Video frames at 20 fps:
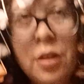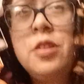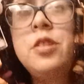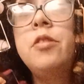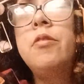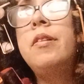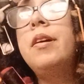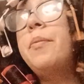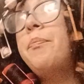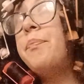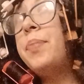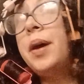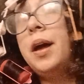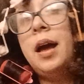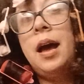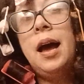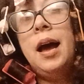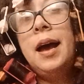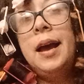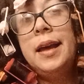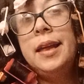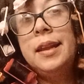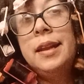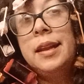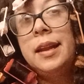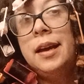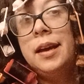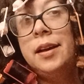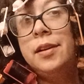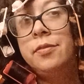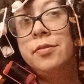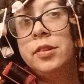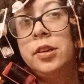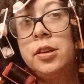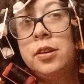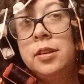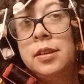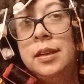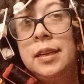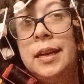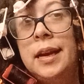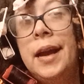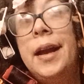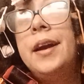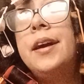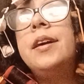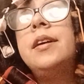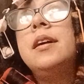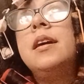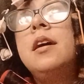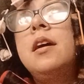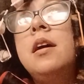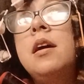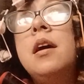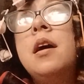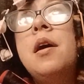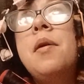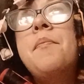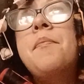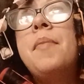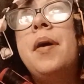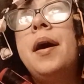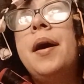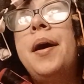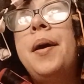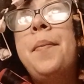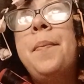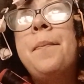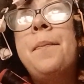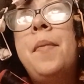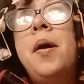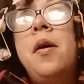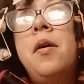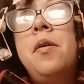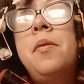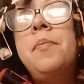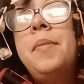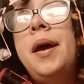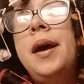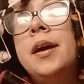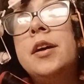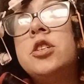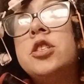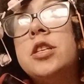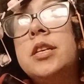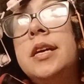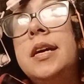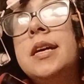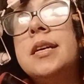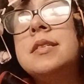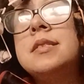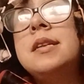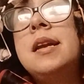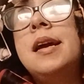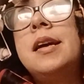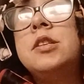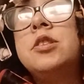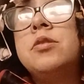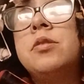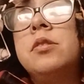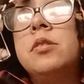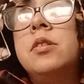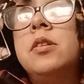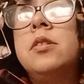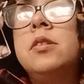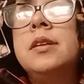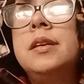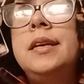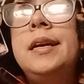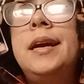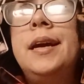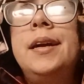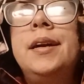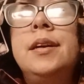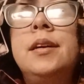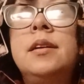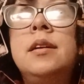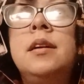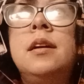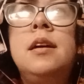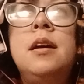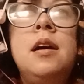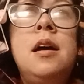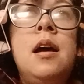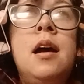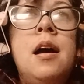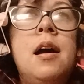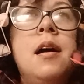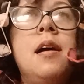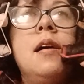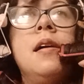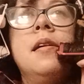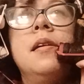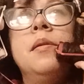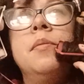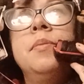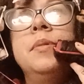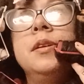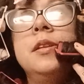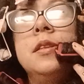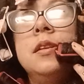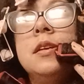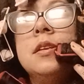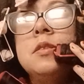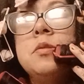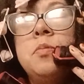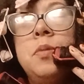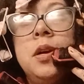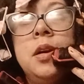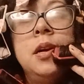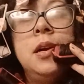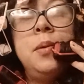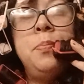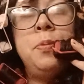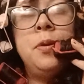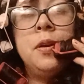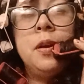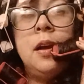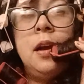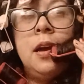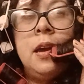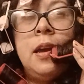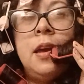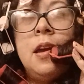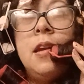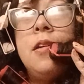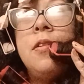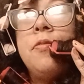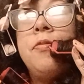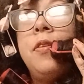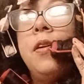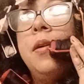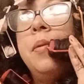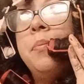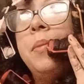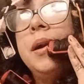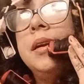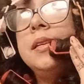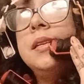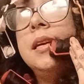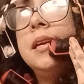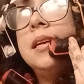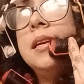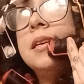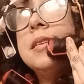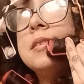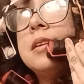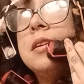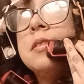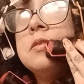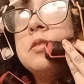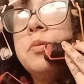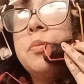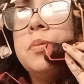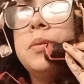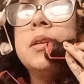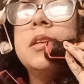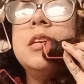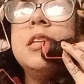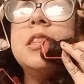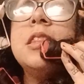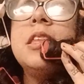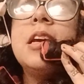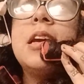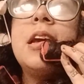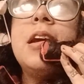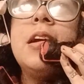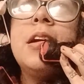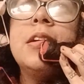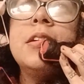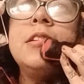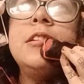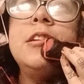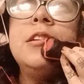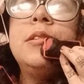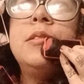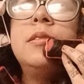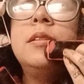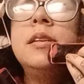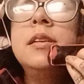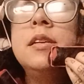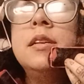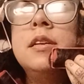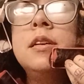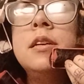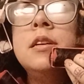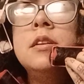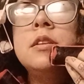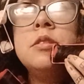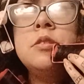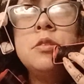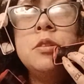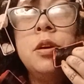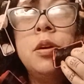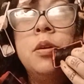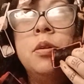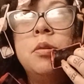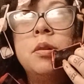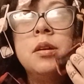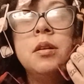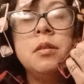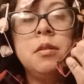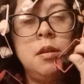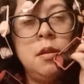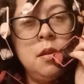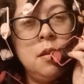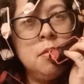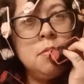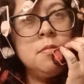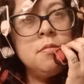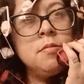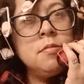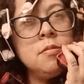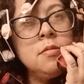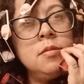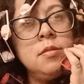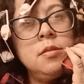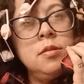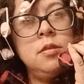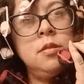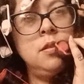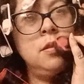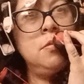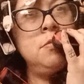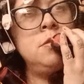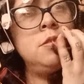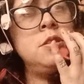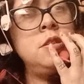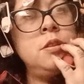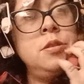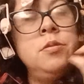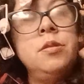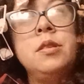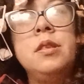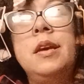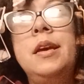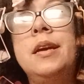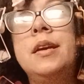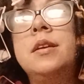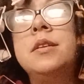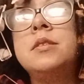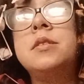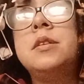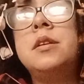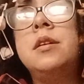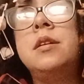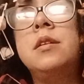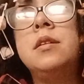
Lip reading: do it, but I love curly hair. My mom actually has natural curly hair, and that's where I get it from. My dad has also really thick hair too, so those two things